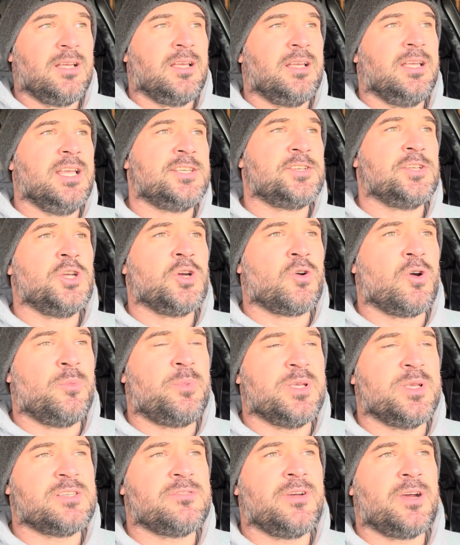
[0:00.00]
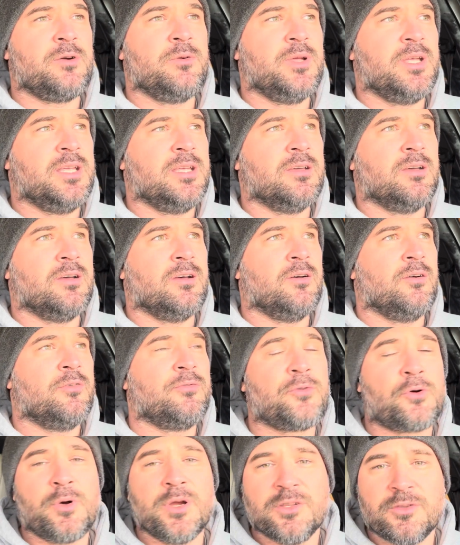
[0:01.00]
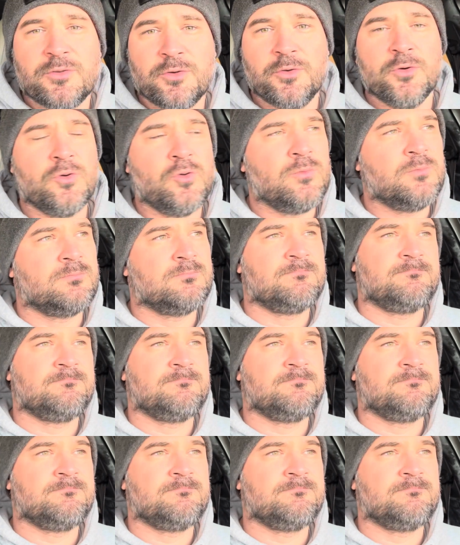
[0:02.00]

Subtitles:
Eastern Europe is very foreign to you,